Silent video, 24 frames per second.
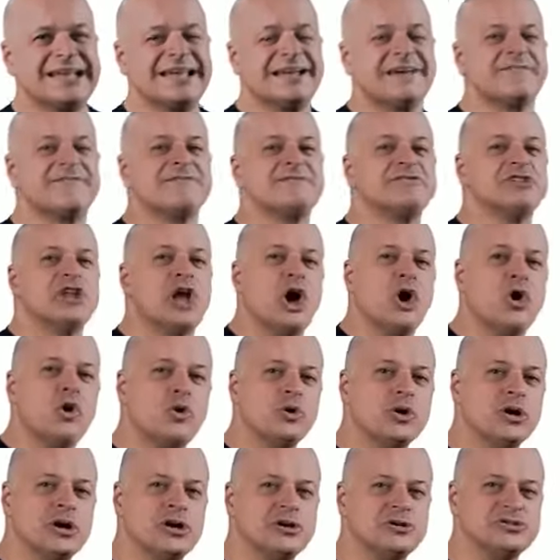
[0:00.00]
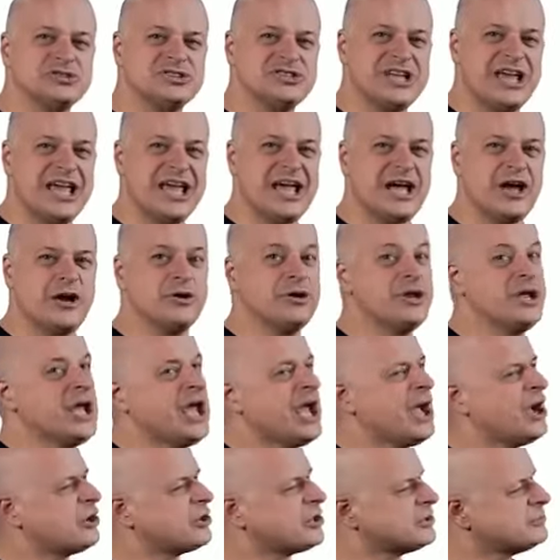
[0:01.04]
flow goes down,
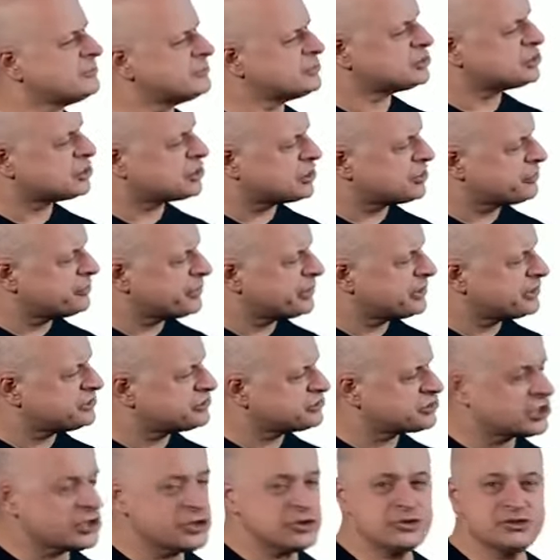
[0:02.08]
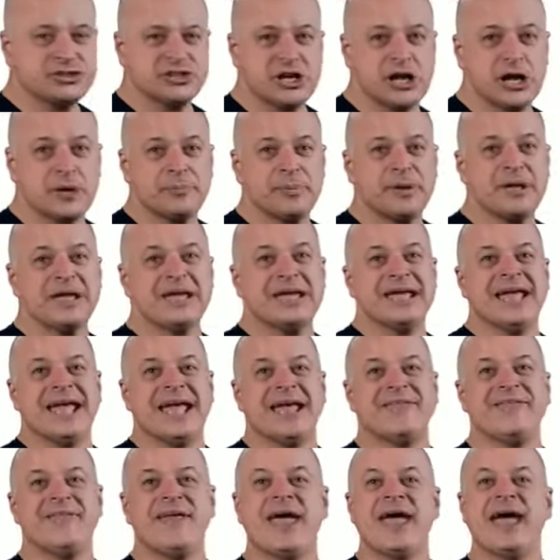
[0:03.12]
how come turbulence goes up?
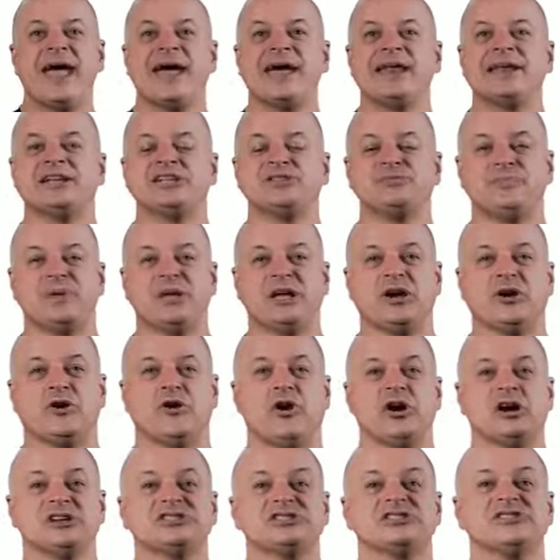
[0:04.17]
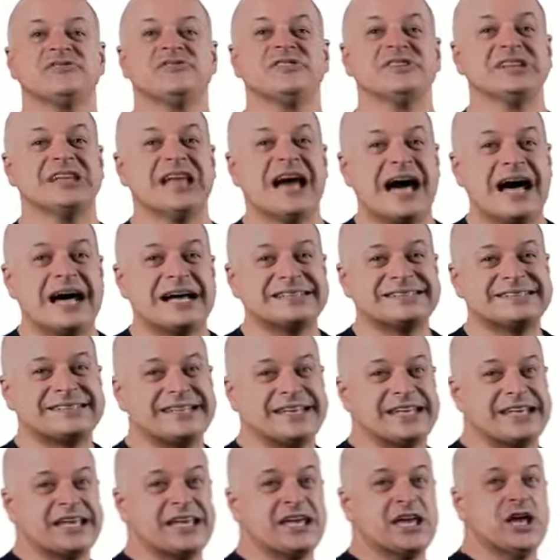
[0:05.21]
And that is because the
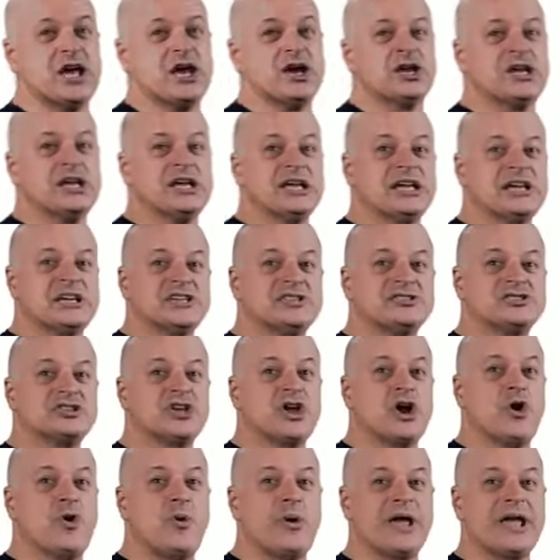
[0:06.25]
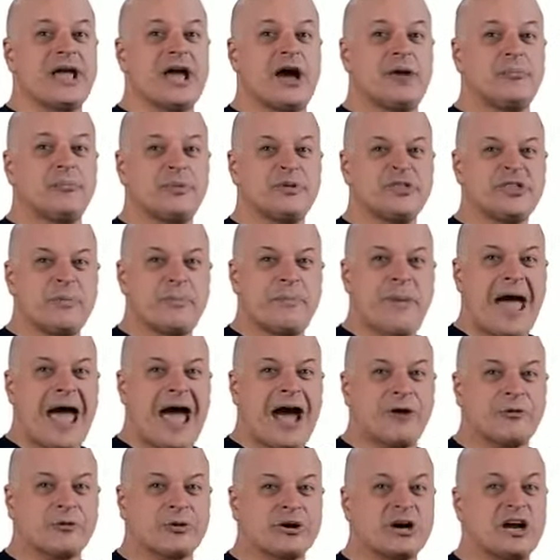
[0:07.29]
velocity is going up with the
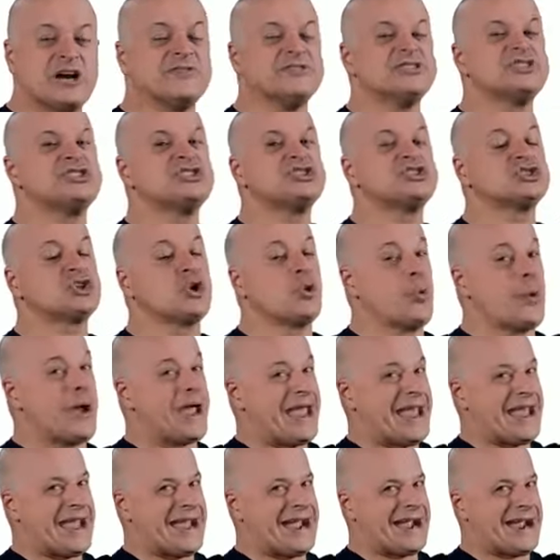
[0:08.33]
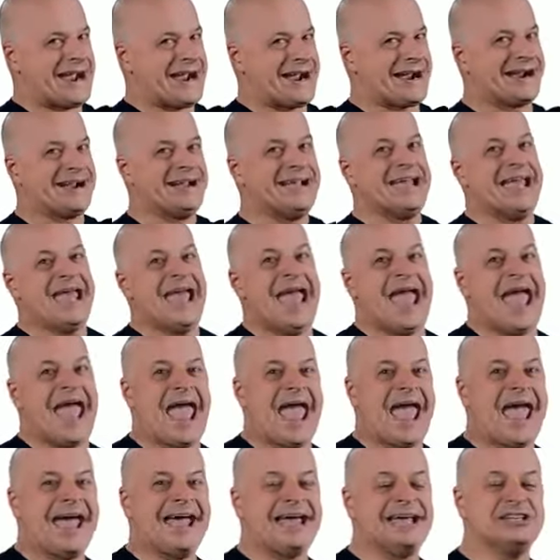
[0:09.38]
power of a square.
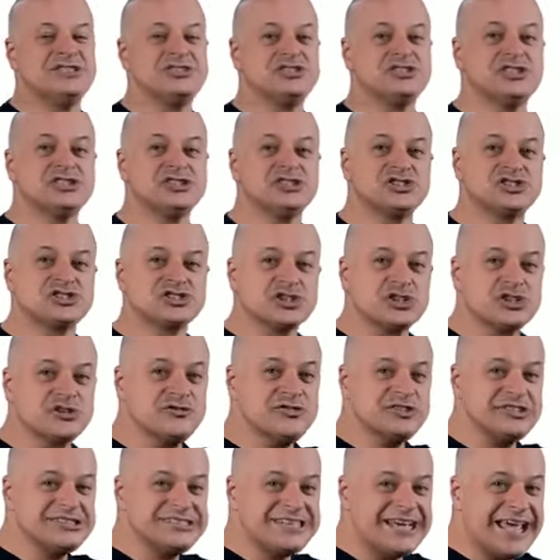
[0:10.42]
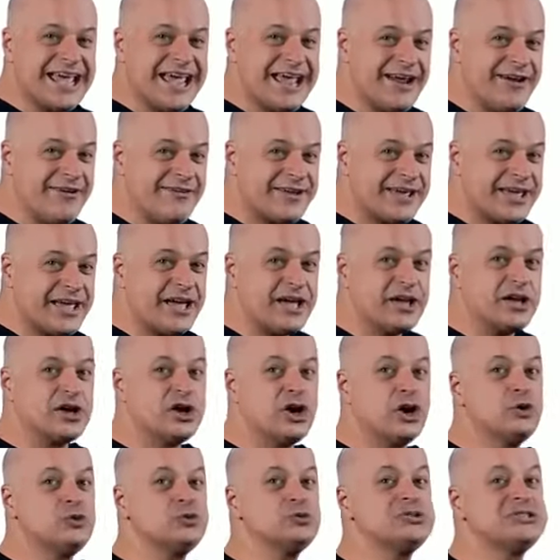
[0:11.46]
As the surface area
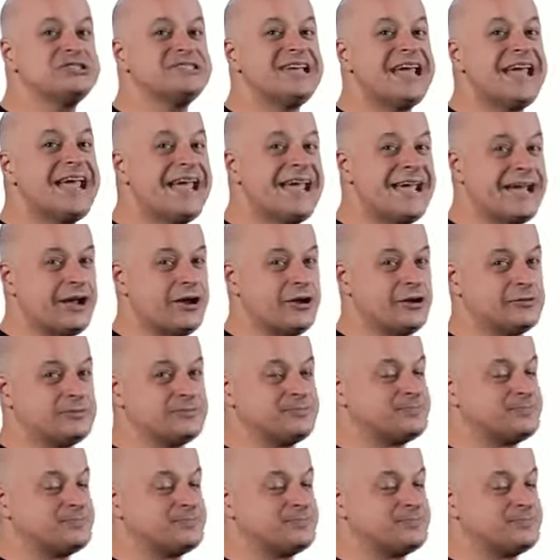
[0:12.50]
goes down,